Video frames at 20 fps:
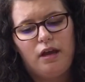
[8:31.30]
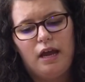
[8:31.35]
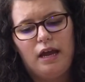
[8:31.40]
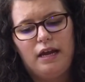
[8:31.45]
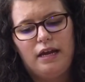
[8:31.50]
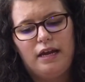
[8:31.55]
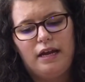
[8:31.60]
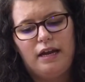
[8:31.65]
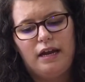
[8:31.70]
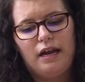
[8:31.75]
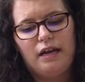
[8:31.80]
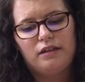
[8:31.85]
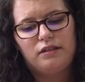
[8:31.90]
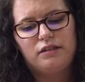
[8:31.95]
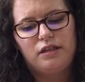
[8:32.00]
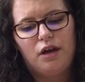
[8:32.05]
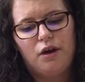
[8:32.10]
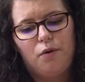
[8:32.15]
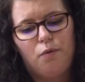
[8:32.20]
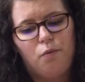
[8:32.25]
And
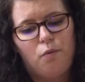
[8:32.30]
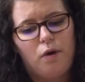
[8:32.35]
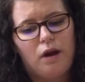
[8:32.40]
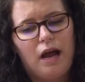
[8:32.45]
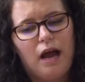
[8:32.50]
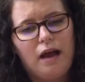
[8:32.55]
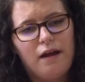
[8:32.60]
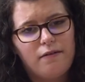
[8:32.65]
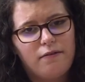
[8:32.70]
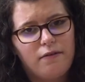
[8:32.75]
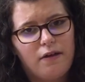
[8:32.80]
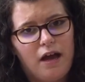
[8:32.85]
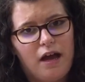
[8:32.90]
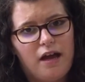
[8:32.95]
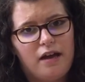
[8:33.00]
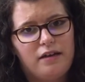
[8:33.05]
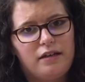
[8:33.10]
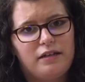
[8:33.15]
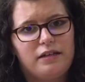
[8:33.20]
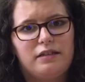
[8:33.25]
so what I
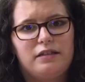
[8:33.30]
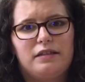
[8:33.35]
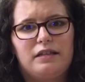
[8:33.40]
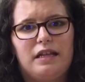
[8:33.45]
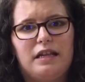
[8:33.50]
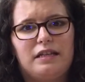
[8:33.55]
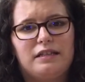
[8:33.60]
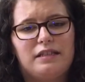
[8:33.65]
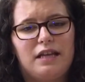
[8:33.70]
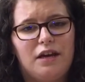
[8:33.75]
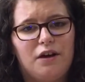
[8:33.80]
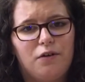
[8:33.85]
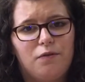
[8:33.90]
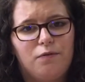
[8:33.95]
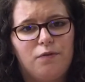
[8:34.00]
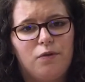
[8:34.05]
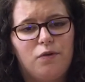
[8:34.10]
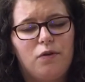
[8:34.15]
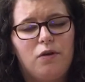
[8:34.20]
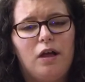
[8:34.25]
find that is
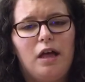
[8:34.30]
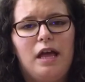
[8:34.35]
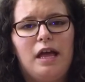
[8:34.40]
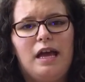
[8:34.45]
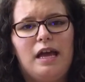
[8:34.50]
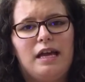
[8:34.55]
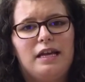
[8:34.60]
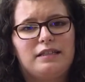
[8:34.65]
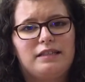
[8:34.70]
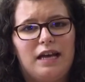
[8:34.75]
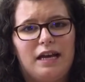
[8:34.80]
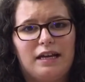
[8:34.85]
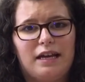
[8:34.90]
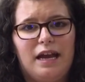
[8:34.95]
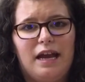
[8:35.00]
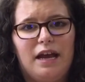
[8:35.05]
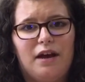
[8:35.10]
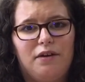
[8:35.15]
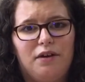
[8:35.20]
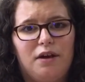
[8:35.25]
helpful is I
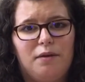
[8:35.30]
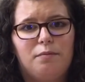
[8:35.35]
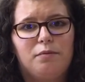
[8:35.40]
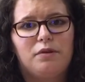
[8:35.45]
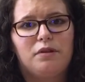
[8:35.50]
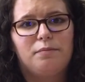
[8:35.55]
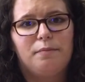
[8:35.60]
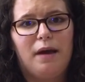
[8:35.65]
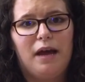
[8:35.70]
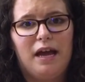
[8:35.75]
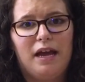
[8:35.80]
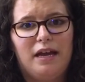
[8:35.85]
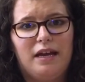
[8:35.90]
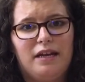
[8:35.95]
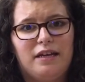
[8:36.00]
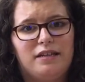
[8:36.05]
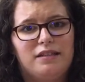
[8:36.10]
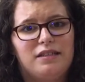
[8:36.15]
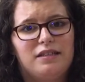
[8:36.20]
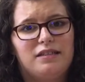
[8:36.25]
count up with my
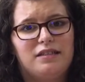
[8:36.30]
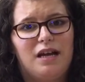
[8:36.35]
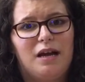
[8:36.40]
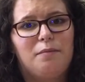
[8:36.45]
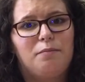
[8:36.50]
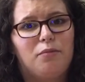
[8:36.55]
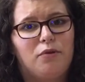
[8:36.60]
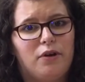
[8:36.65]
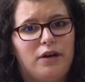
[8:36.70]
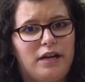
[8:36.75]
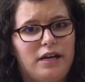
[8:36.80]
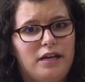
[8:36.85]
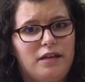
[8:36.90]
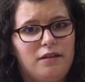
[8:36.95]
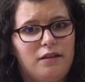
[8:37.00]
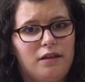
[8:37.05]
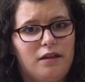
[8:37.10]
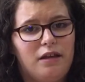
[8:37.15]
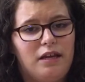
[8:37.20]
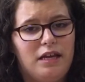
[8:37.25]
hands as I
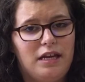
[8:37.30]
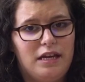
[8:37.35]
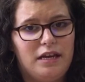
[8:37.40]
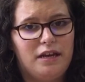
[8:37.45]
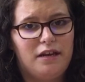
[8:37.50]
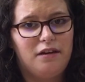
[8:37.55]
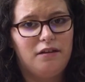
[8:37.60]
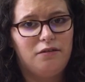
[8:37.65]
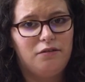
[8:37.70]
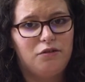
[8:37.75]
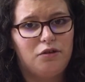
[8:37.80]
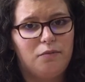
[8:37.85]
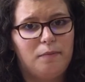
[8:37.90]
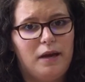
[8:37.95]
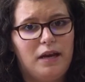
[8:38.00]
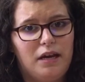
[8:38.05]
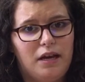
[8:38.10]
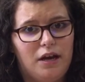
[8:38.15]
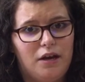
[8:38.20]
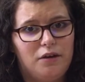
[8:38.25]
breathe in through
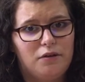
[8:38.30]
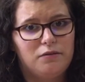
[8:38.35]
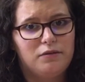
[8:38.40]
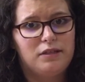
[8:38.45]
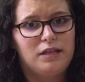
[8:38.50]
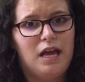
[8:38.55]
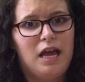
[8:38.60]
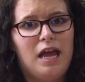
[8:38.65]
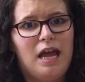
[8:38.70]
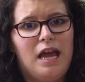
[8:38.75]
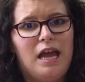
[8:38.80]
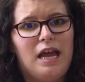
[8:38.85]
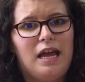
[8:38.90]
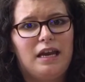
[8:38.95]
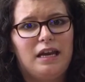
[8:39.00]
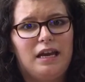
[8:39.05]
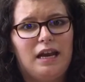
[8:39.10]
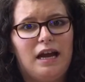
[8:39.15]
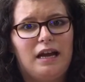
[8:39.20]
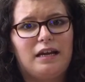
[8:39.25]
my nose,
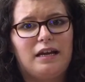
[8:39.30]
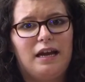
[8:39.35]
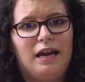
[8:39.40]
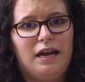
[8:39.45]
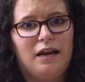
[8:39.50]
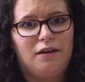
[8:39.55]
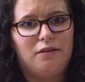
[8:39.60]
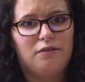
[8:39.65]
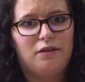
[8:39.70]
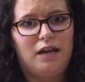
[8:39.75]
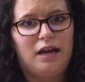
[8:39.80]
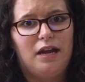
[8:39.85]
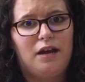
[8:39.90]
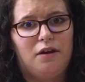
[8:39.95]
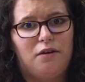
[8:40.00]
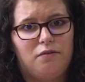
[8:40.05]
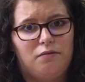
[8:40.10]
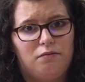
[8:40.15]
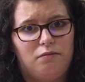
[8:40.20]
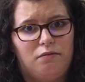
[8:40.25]
and then I count
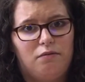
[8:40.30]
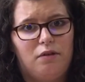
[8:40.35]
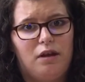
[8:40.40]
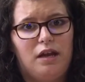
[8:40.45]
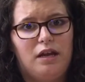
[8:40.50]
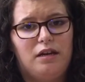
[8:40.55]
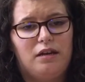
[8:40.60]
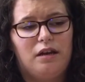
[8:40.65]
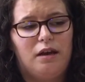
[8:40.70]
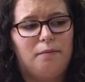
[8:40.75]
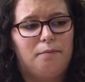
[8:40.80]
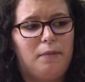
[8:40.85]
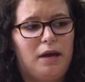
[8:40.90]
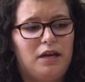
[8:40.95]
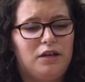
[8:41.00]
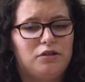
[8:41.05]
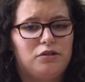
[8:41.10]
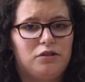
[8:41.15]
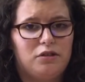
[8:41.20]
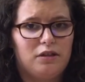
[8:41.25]
down and
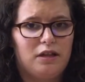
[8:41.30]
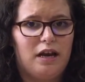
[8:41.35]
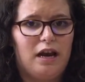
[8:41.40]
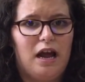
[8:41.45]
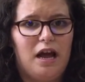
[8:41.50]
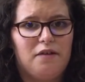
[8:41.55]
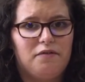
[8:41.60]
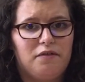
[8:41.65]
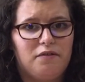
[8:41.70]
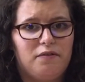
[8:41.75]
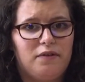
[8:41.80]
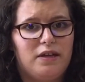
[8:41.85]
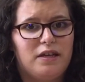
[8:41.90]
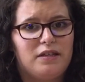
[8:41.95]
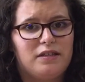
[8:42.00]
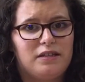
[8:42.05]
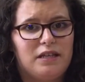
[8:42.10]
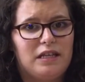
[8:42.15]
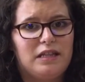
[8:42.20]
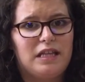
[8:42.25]
make sure that I have a
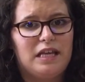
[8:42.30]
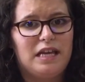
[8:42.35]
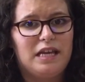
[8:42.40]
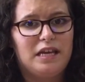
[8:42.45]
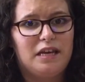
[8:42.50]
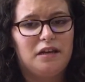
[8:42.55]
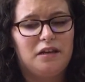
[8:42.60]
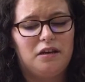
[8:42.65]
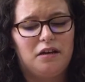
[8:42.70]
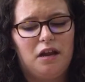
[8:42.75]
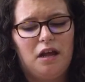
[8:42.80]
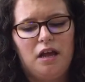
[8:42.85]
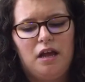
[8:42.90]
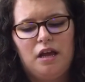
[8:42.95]
fist at the end.